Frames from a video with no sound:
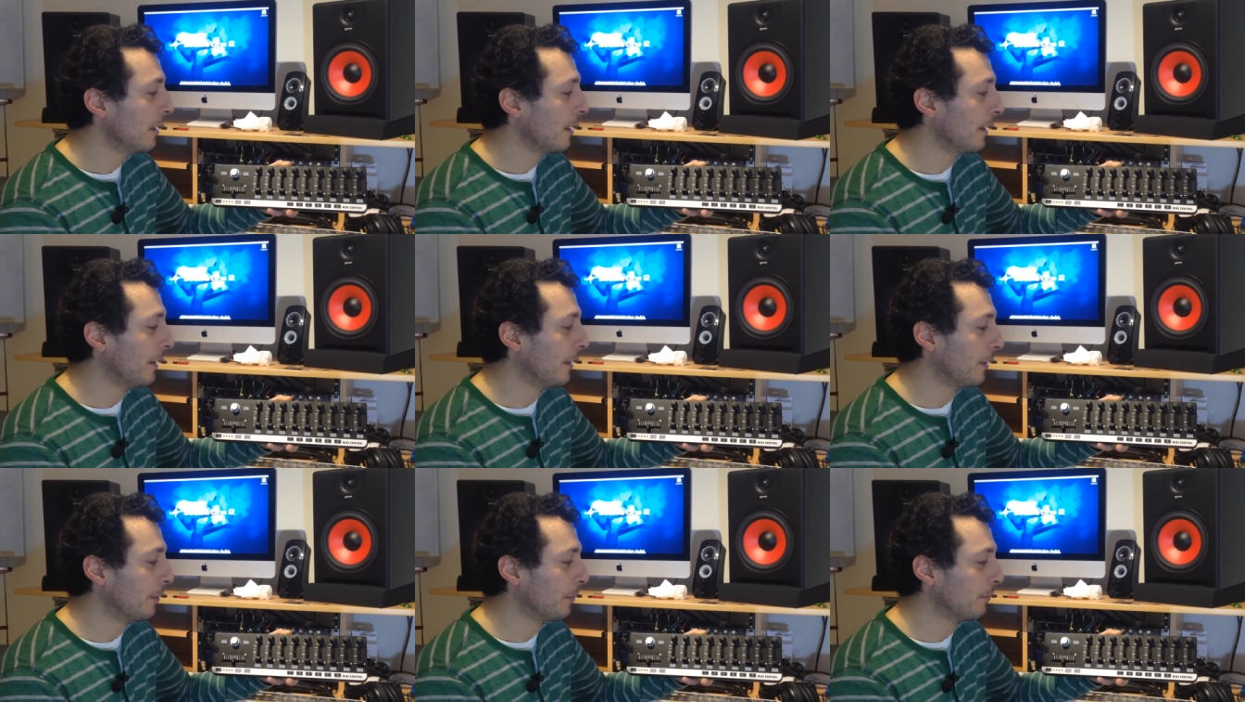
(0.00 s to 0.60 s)

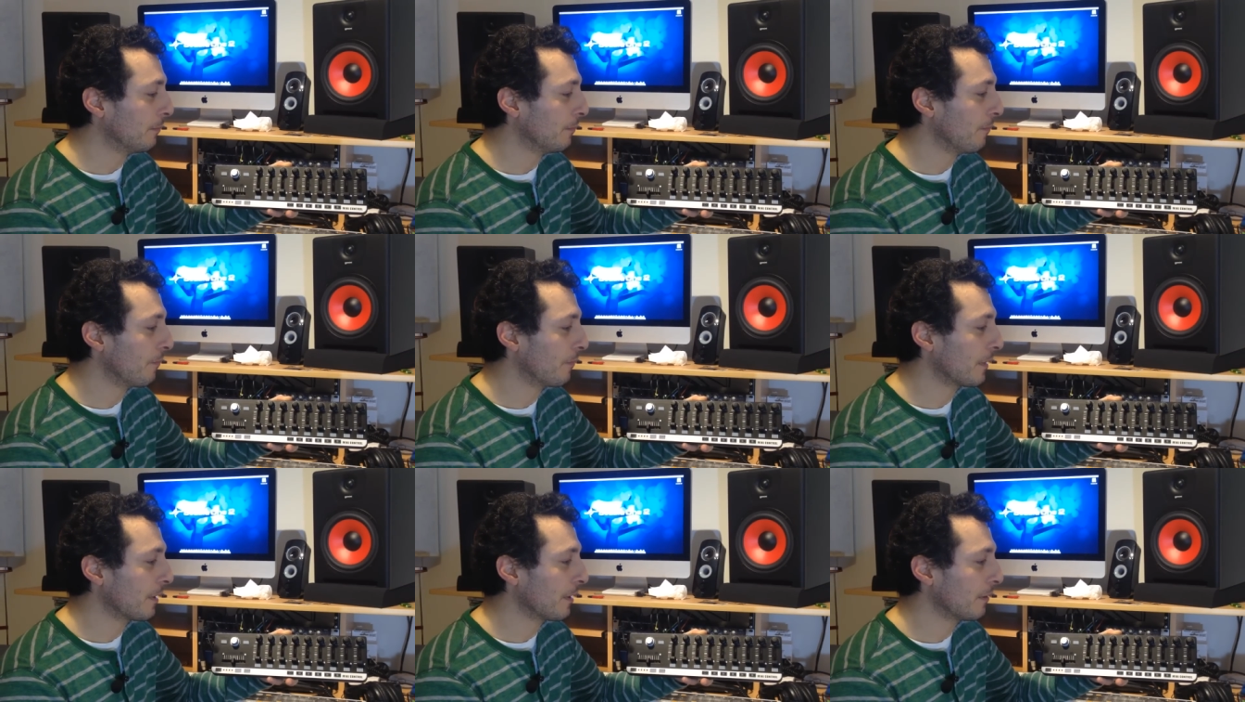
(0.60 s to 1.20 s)

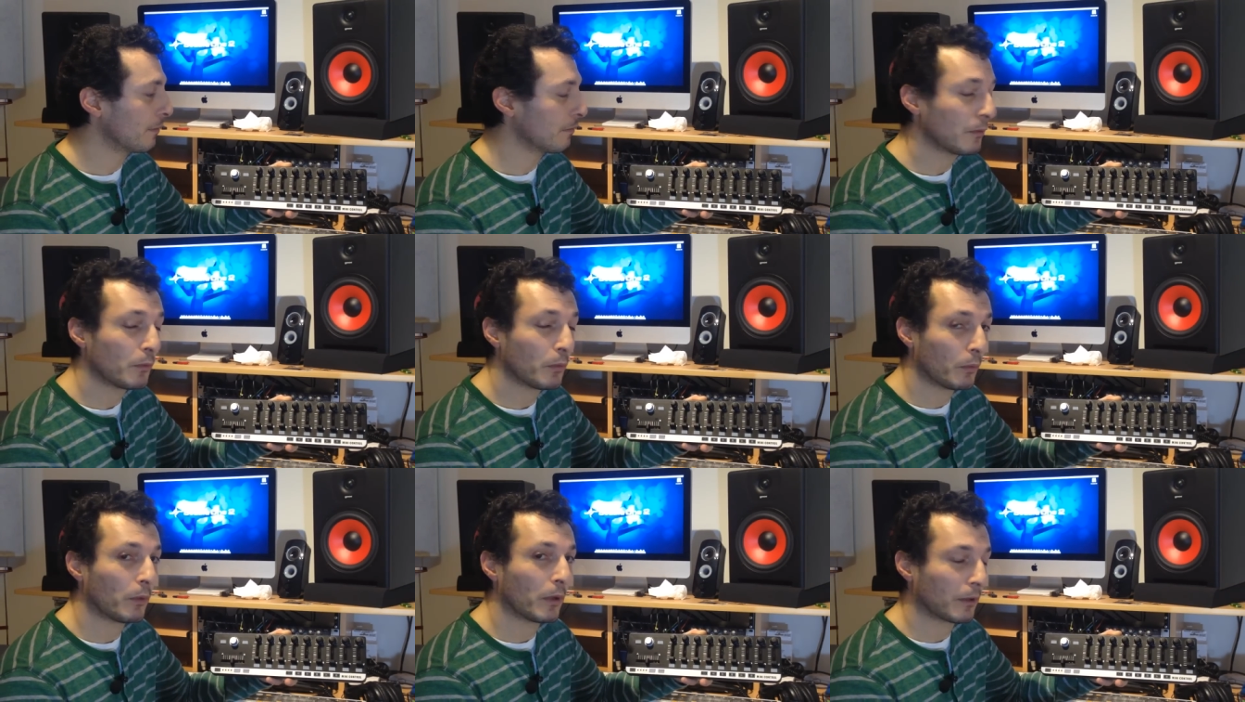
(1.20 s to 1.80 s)
It
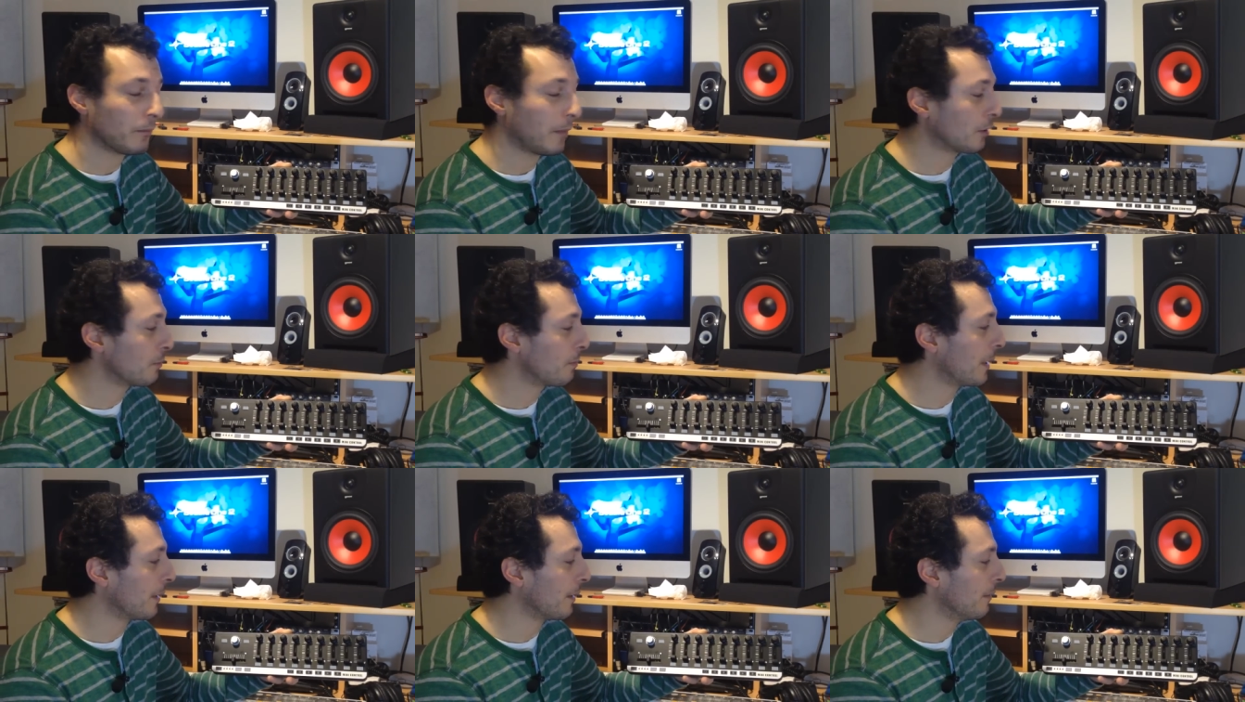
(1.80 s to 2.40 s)
will work
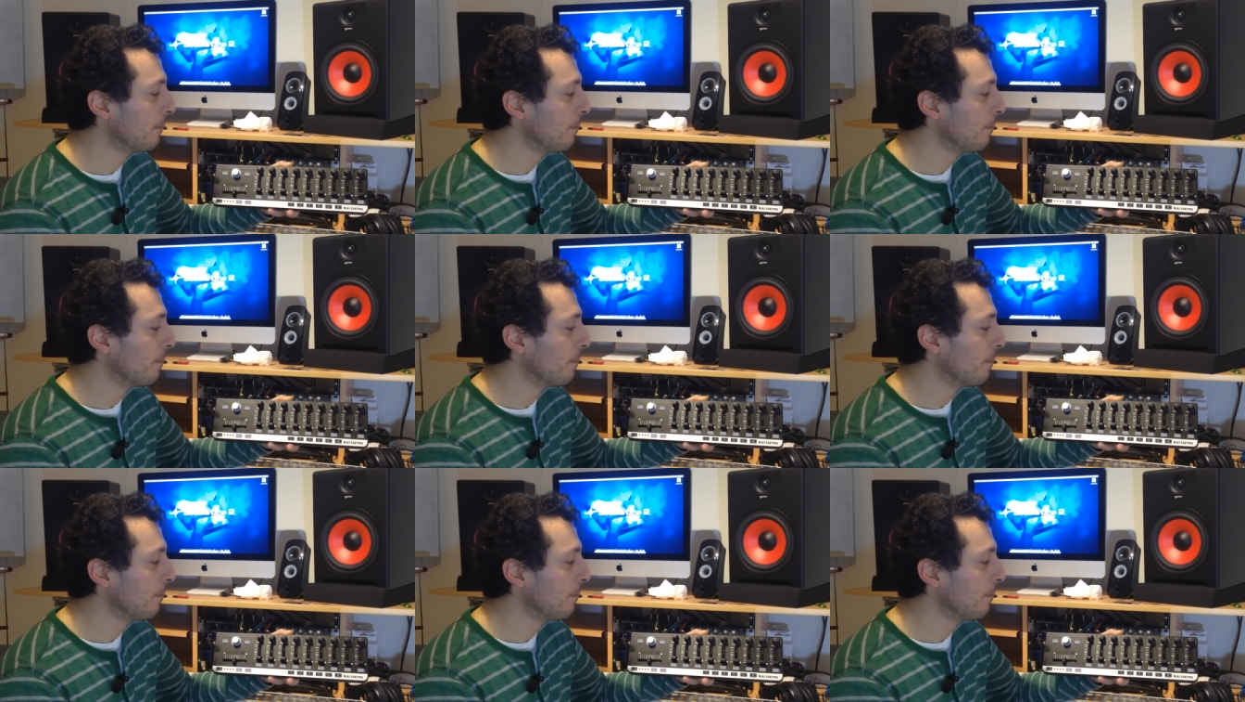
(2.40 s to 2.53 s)
much better.